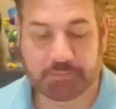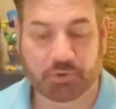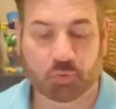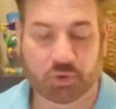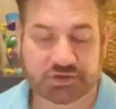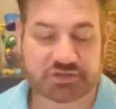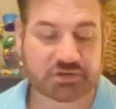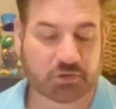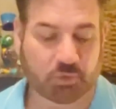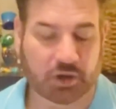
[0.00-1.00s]
but once in
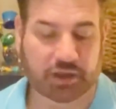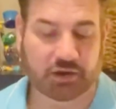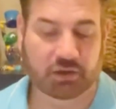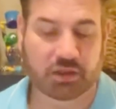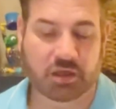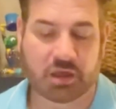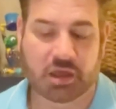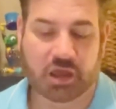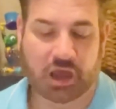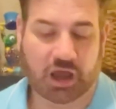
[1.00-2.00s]
a while,
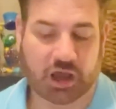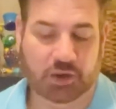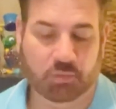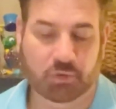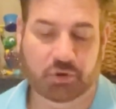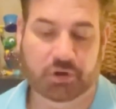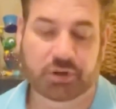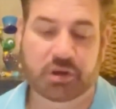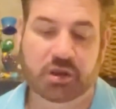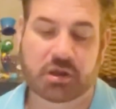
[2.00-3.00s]
I would